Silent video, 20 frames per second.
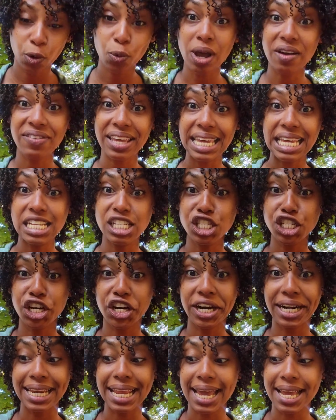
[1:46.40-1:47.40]
We have
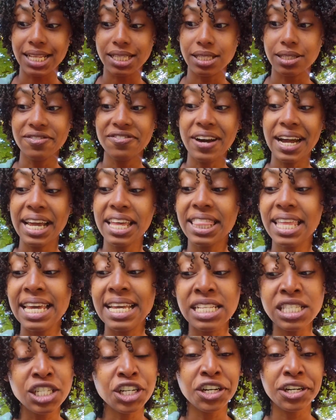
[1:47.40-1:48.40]
internet. Via the
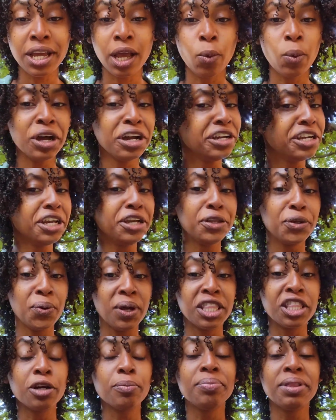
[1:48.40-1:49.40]
internet, what are they
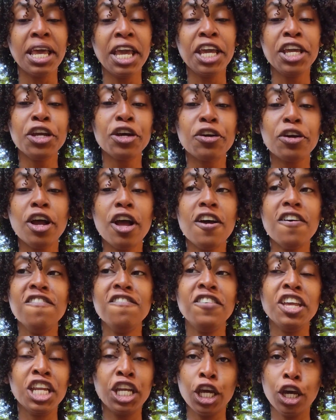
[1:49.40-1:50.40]
doing? They're playing your
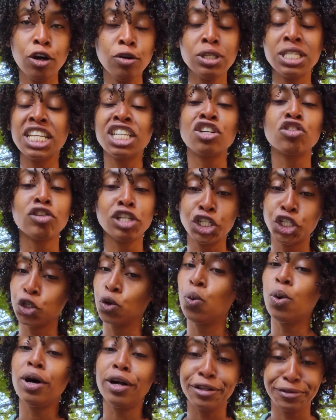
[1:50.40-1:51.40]
videos in a
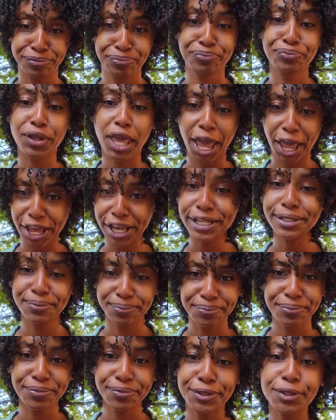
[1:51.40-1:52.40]
ritual, okay?
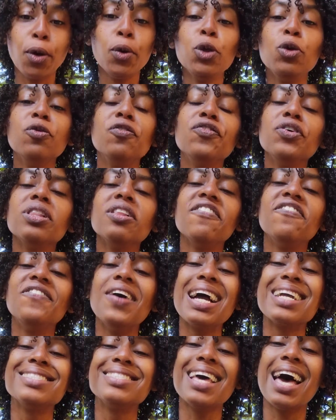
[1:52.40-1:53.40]
So you feel
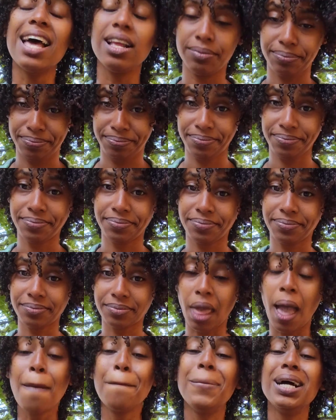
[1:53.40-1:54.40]
affected.
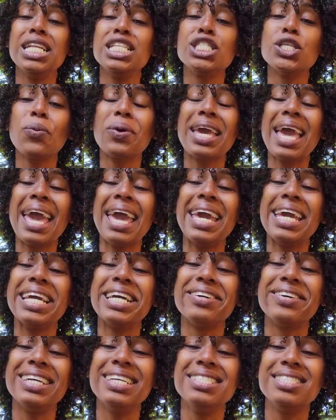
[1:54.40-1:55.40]
But it's okay,
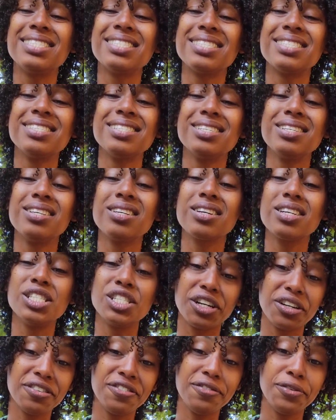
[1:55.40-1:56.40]
Aries,
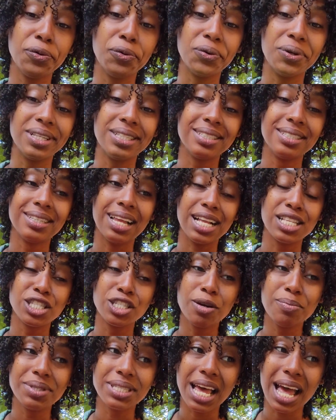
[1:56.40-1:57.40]
because you're the fool. And
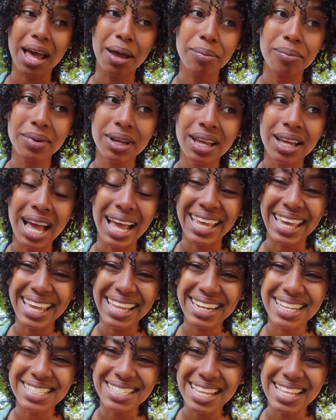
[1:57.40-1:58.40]
sometimes your
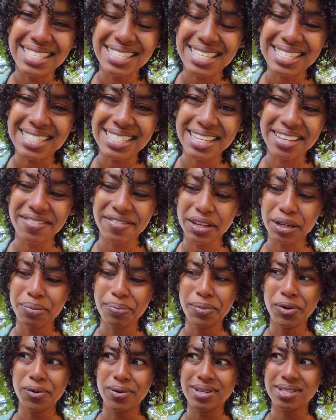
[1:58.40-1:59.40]
innocence to save you the
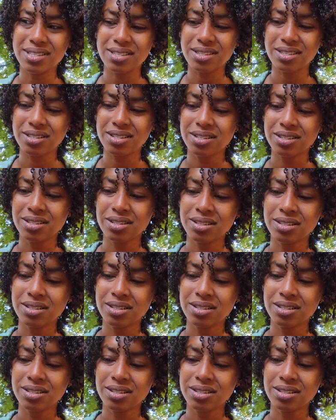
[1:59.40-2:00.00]
most.